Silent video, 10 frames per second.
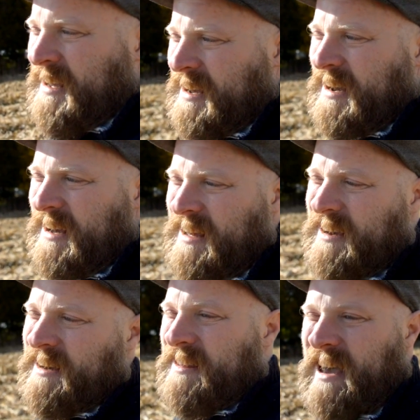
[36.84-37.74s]

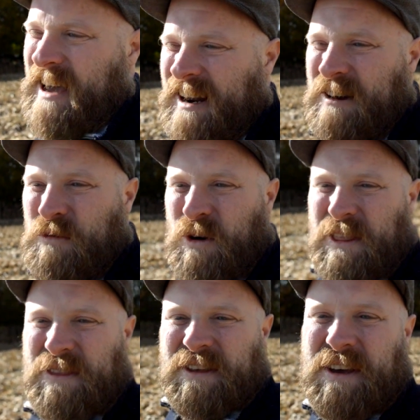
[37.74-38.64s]
that I
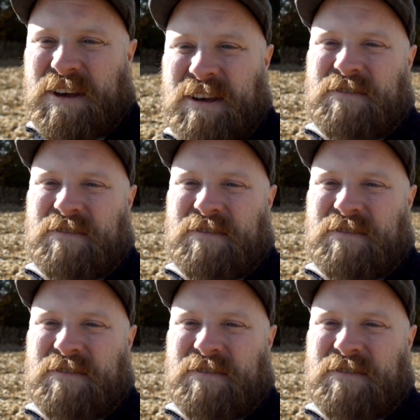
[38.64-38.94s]
won the